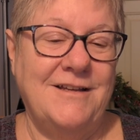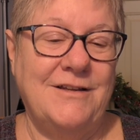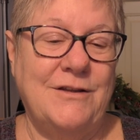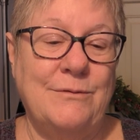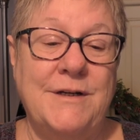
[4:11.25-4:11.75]

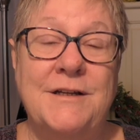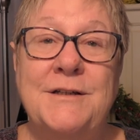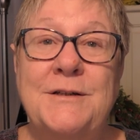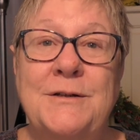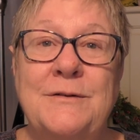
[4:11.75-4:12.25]
The
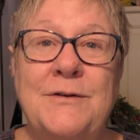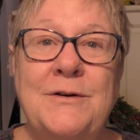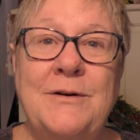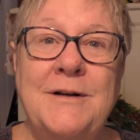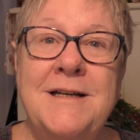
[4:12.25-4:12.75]

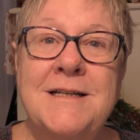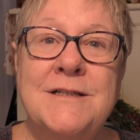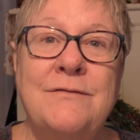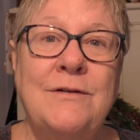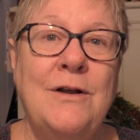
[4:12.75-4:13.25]
river
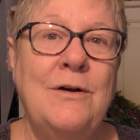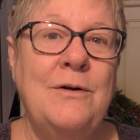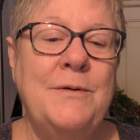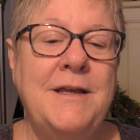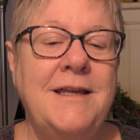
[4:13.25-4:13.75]
is
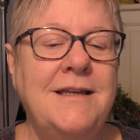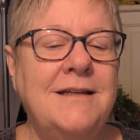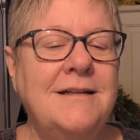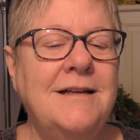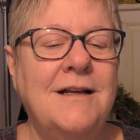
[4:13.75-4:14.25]

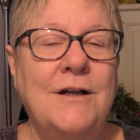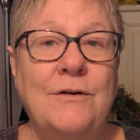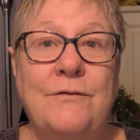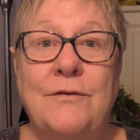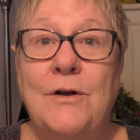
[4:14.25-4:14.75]
flowing,
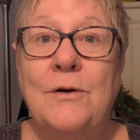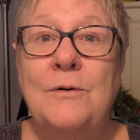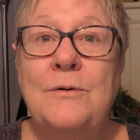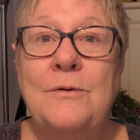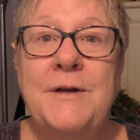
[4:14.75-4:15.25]

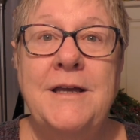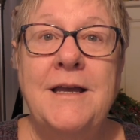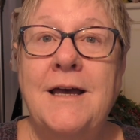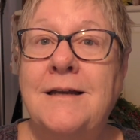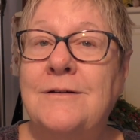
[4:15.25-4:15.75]
flowing
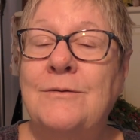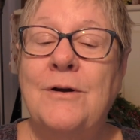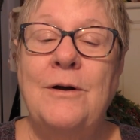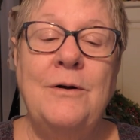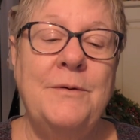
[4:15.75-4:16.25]
and
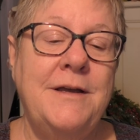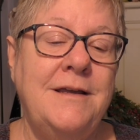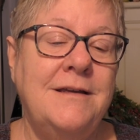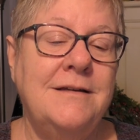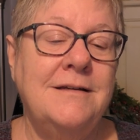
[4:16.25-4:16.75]

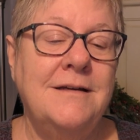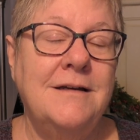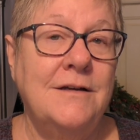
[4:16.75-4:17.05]
growing.